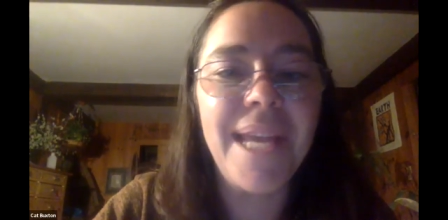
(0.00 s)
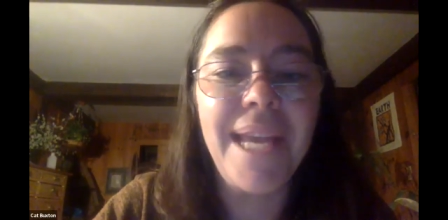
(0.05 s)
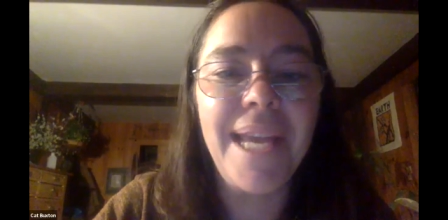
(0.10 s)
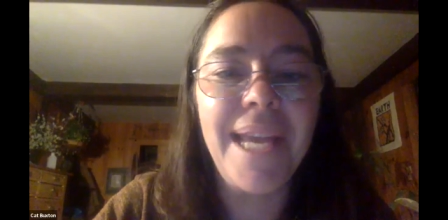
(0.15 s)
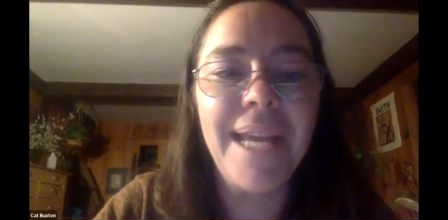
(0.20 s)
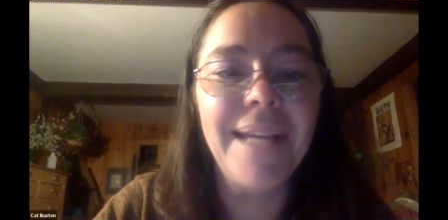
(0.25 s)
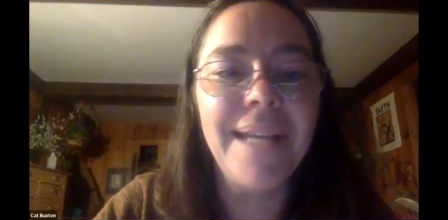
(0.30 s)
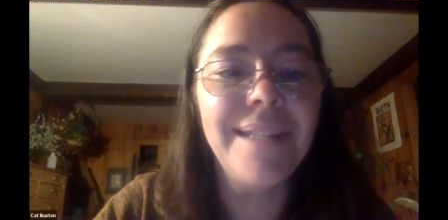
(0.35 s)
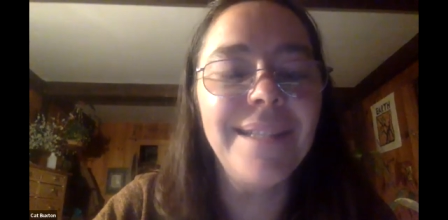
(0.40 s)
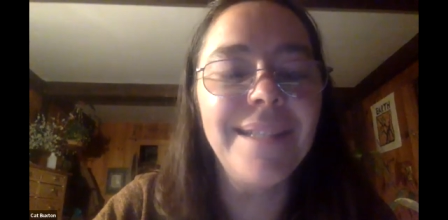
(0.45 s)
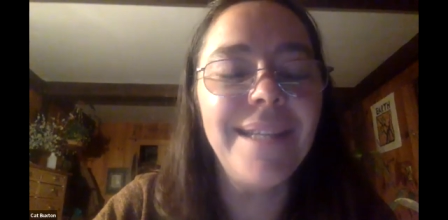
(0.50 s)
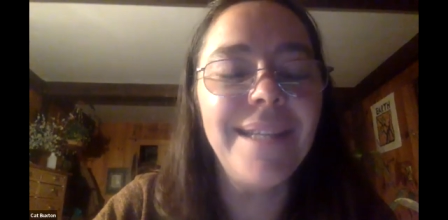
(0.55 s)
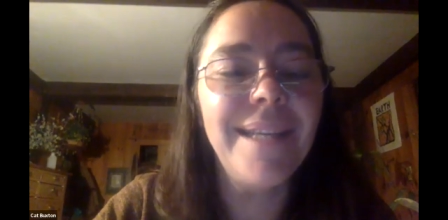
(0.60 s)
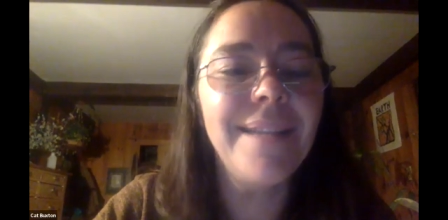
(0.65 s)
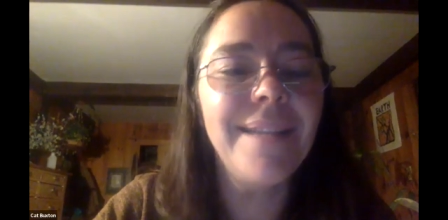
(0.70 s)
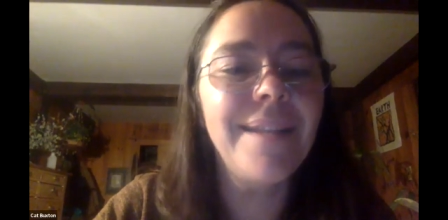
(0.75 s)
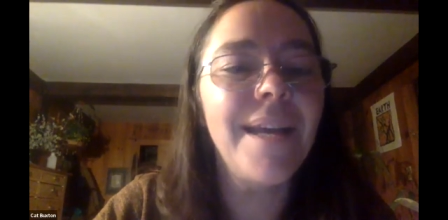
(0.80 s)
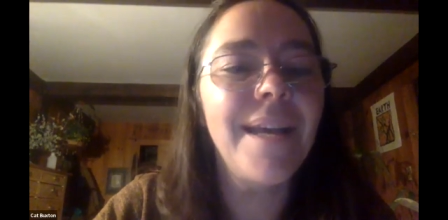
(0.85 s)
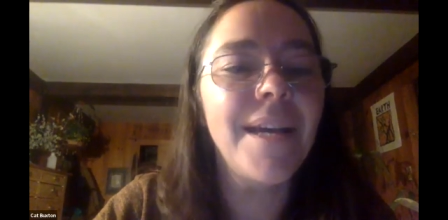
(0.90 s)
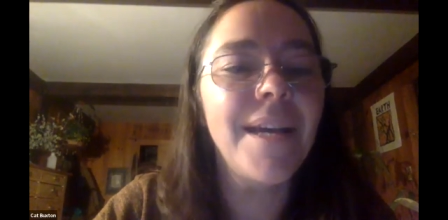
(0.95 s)
can
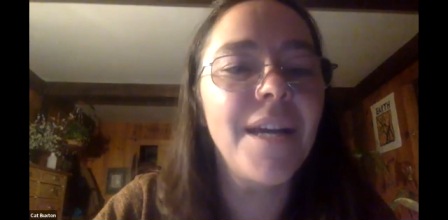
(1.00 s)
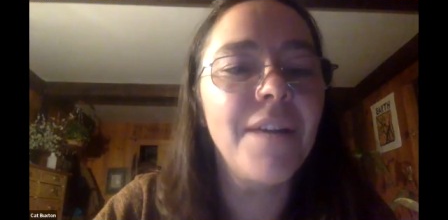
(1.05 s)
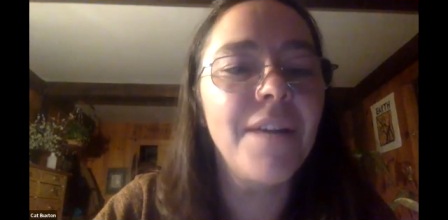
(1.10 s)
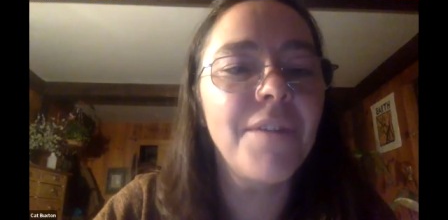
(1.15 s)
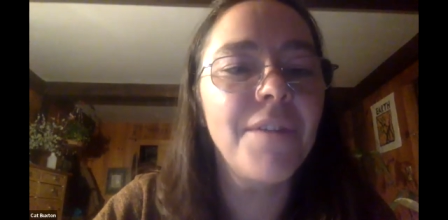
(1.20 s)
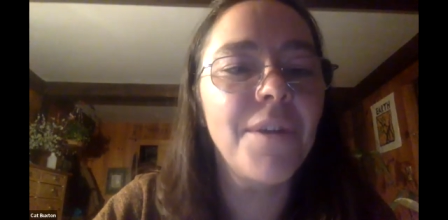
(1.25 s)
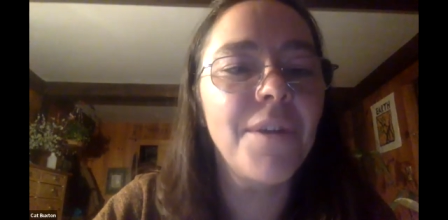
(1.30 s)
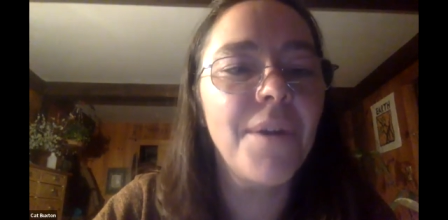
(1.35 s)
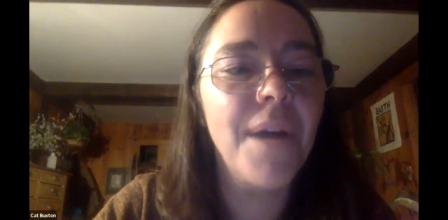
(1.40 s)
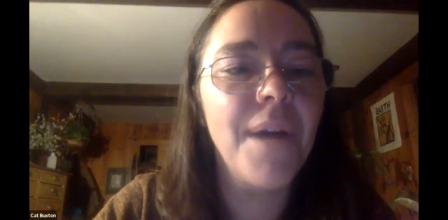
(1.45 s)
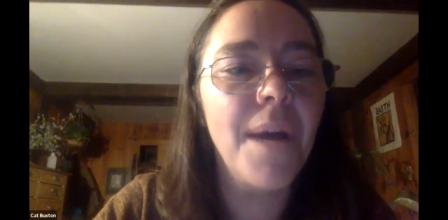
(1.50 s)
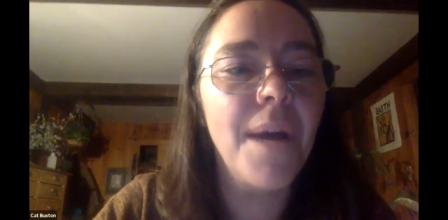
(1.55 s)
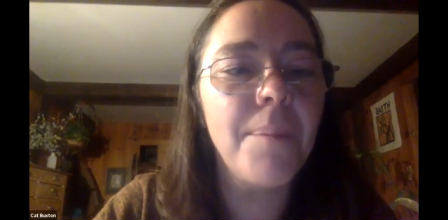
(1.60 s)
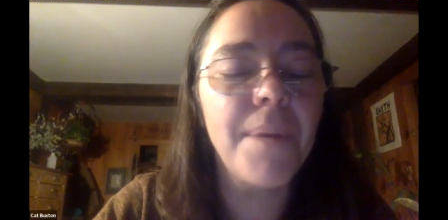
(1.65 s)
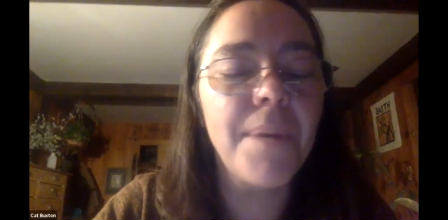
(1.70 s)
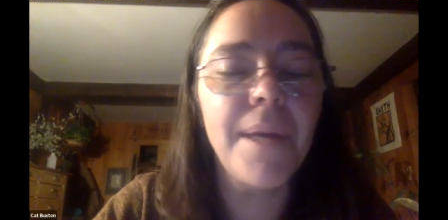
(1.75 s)
in that cover crop.